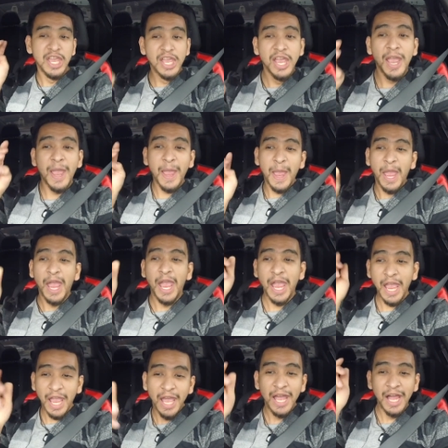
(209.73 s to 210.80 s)
they can't tell
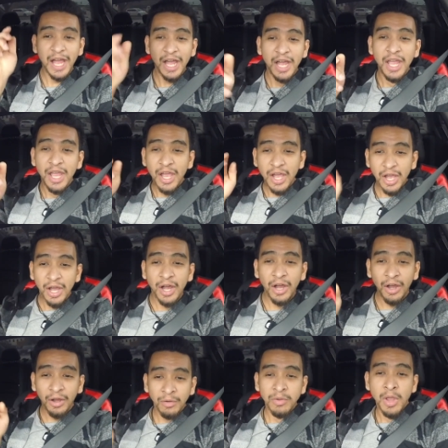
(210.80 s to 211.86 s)
your boy back beer is
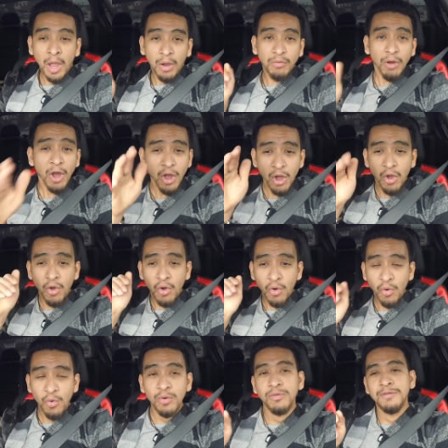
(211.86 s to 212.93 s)
in the woo.